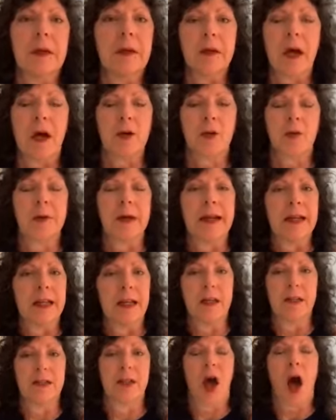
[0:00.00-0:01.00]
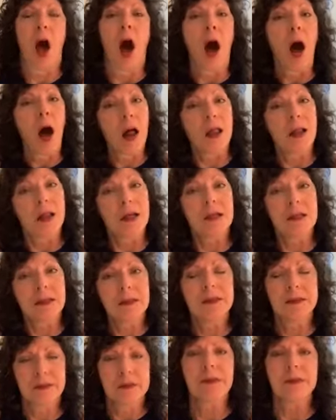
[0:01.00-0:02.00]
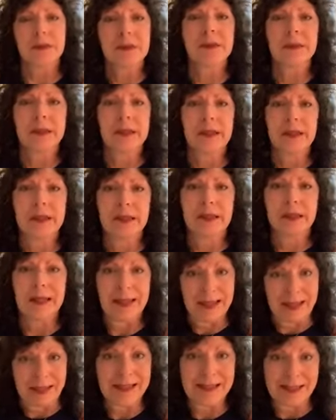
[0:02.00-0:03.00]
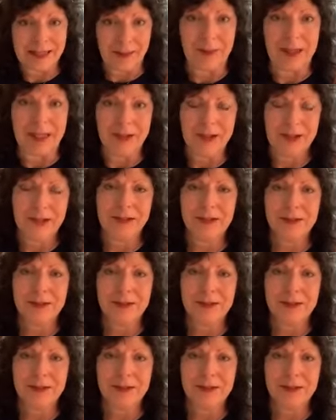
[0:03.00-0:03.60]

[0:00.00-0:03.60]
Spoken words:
created this all in His image.